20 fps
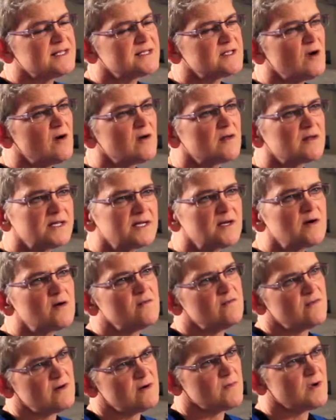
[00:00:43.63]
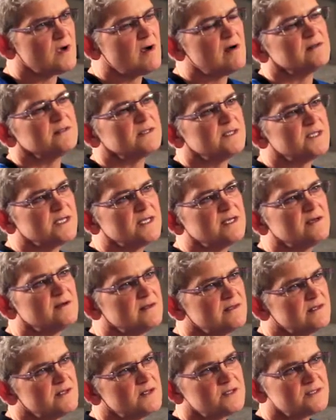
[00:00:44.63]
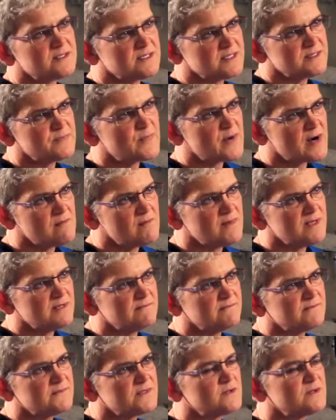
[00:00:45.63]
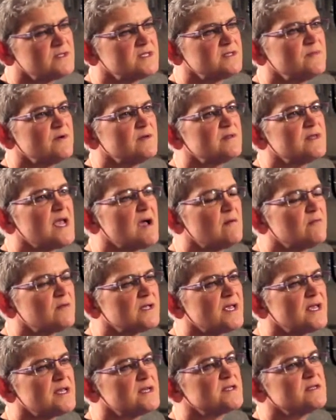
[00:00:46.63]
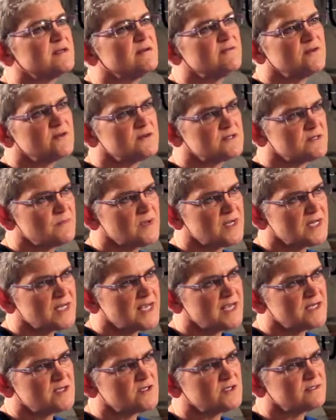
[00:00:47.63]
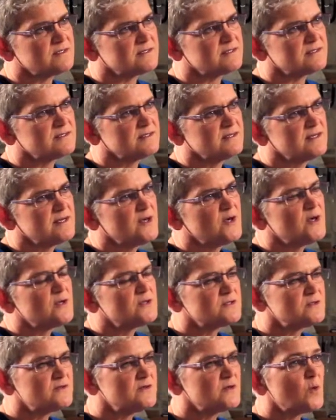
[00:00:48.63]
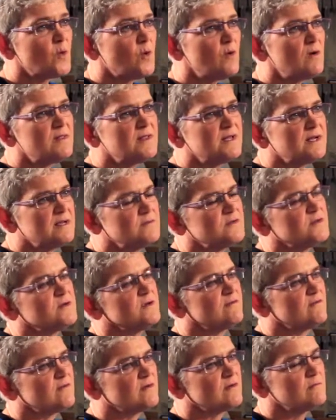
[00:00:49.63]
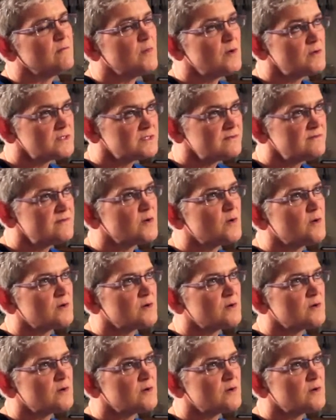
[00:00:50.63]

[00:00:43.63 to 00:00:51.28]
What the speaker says: It's all clinical pharmacology here in the nursing department. So it's about the application of using medications. So the goal that I'm doing for most of the